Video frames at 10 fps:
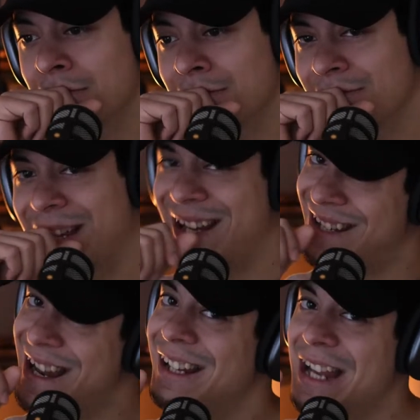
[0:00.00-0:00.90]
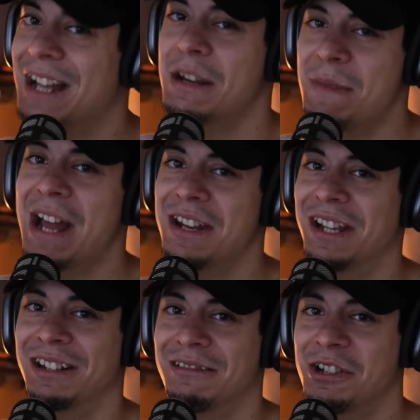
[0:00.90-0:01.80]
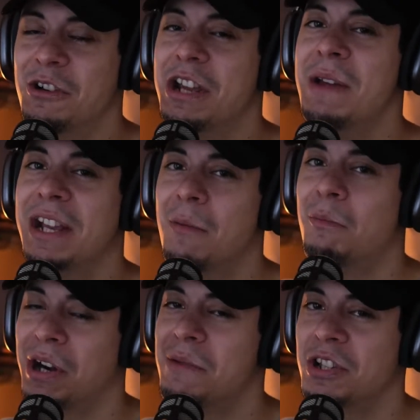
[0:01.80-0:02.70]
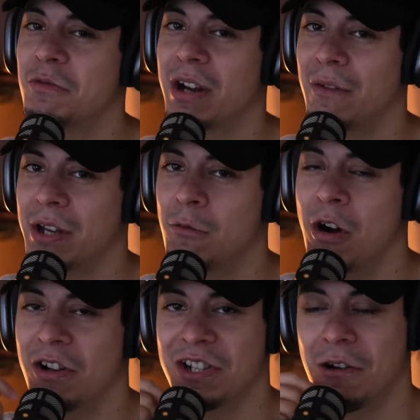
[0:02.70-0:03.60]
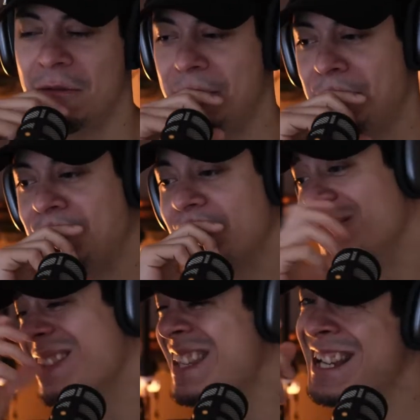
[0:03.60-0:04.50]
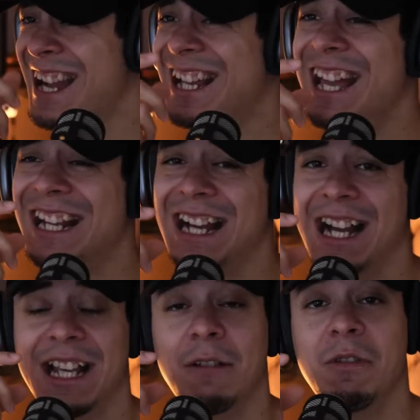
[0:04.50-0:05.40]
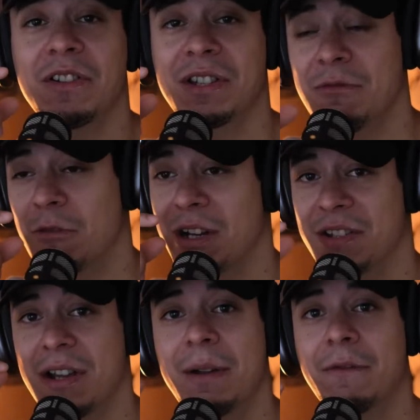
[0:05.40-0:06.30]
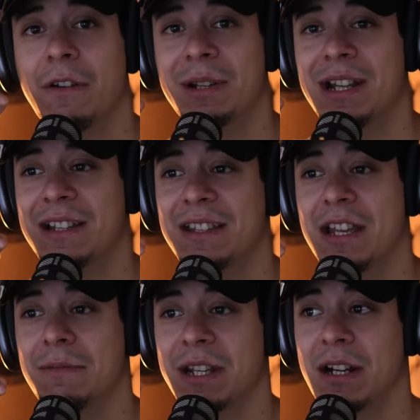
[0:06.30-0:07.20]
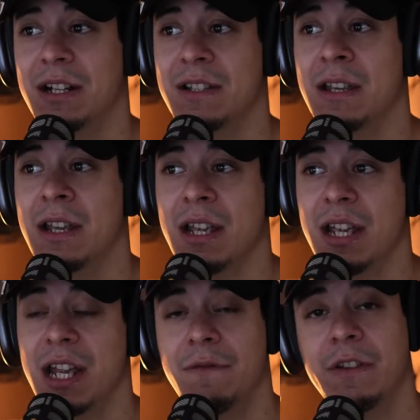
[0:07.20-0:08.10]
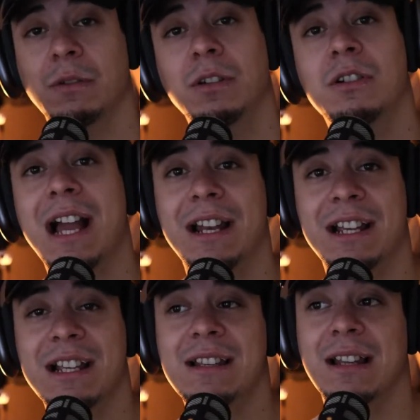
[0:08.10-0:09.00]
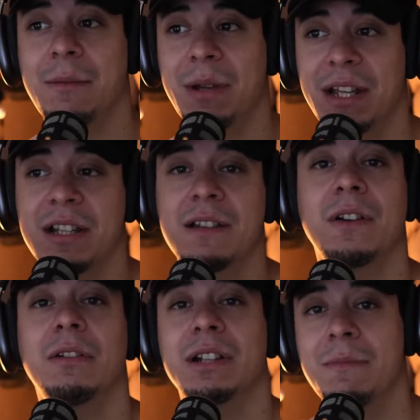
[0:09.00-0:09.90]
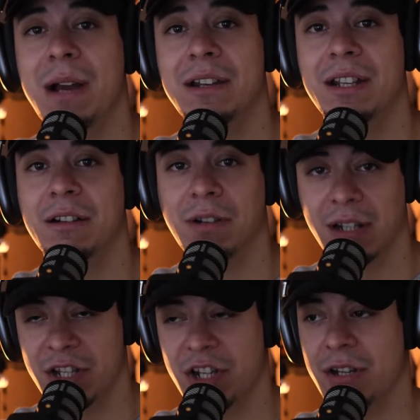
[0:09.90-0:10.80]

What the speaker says: it's not that demanding. You can make up pretty much whatever you want. So I get it. I get where he's coming from in that sense because if you look at Islam, it is a very demanding religion